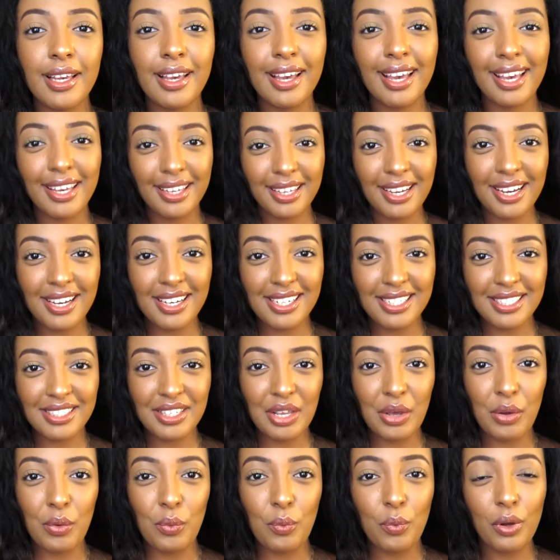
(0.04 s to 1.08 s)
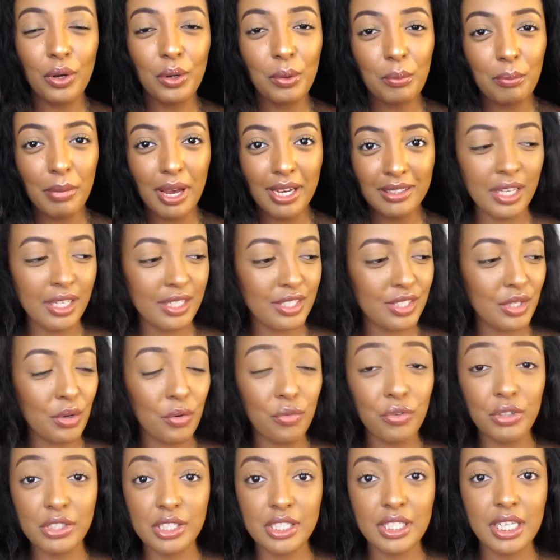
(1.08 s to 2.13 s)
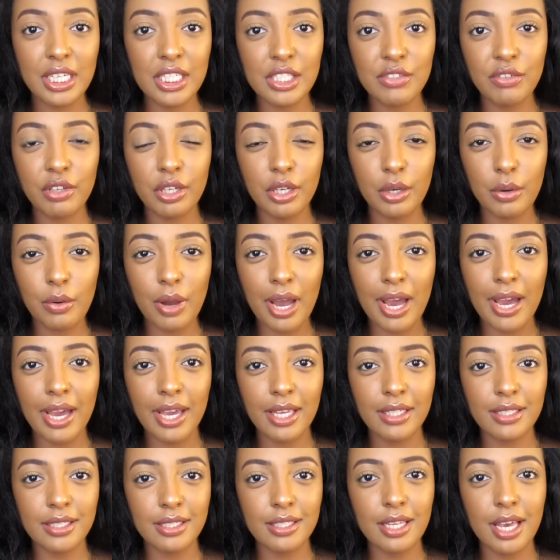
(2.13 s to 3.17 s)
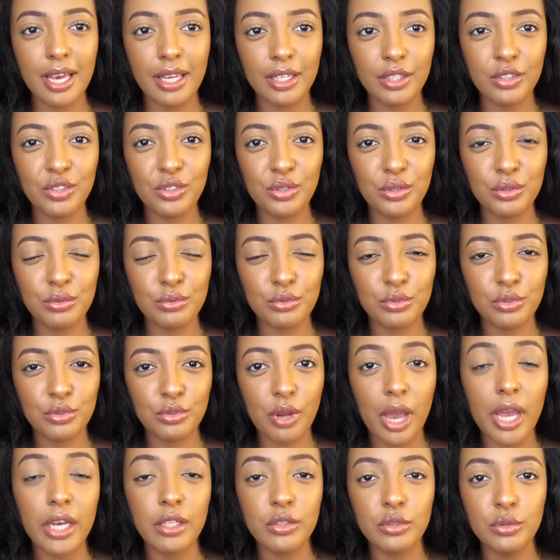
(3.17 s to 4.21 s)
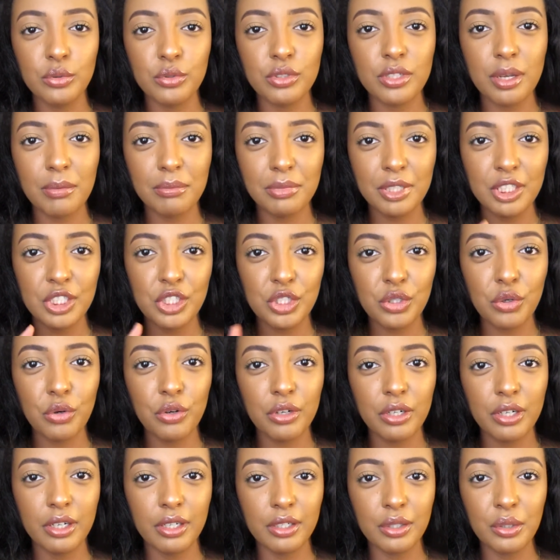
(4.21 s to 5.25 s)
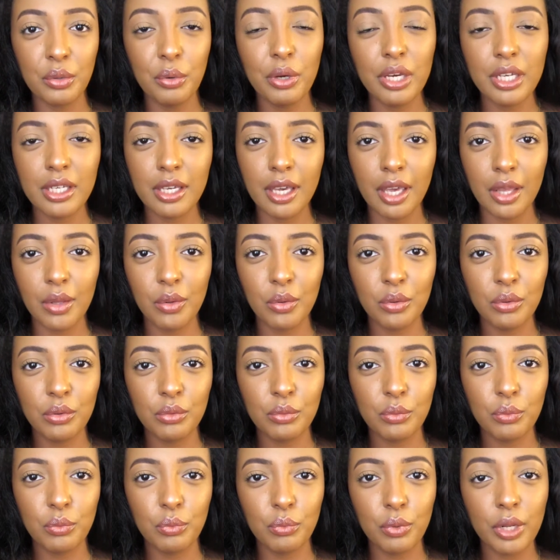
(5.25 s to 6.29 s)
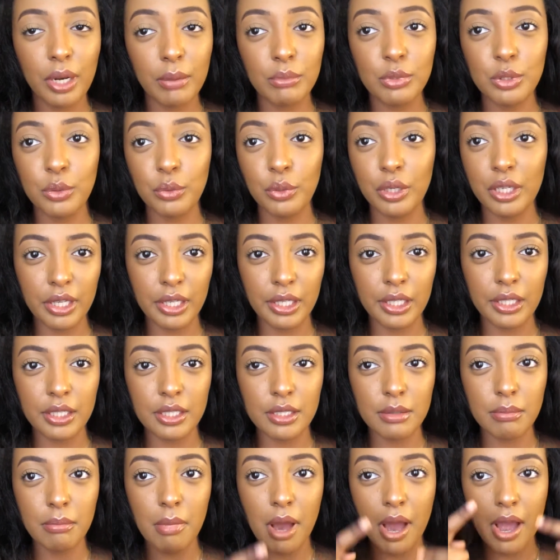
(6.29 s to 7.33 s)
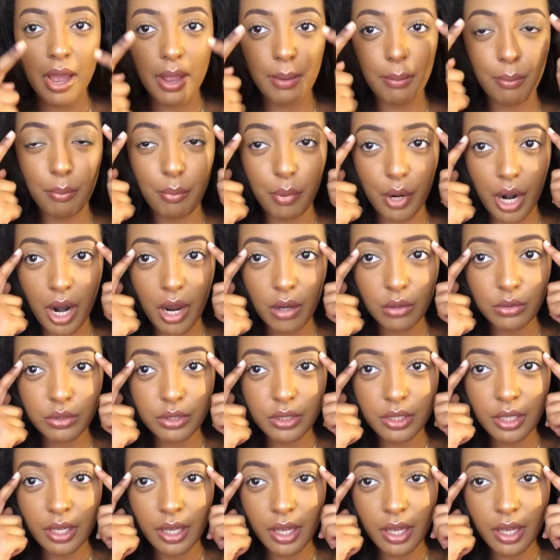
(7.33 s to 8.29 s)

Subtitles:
Hey guys, and welcome back. So for today's video I decided to try and do something short and quick, and what I'm doing is my brows.